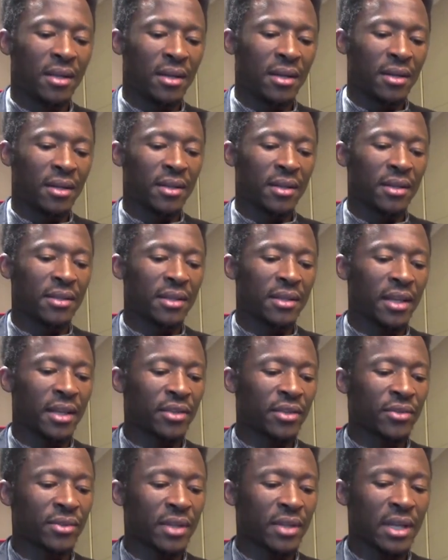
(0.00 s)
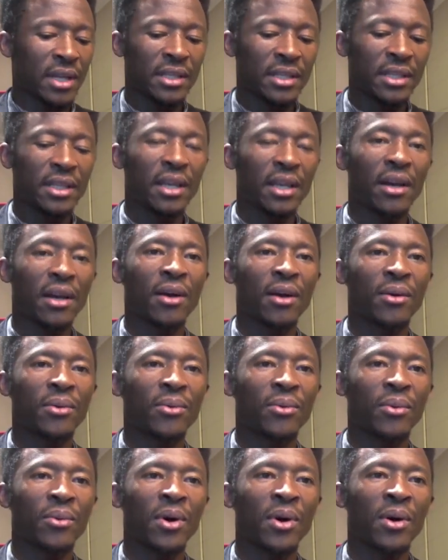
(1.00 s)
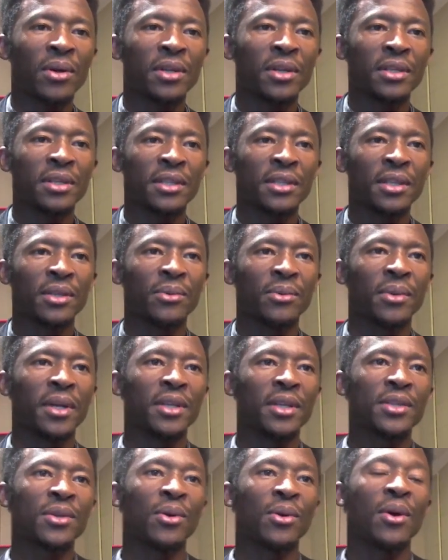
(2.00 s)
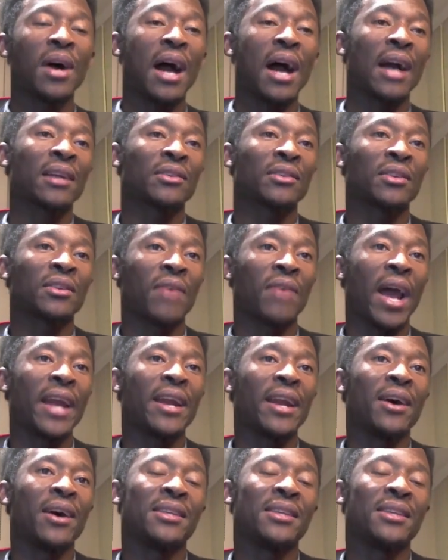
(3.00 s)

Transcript: the status and see how is it doing. So right now it's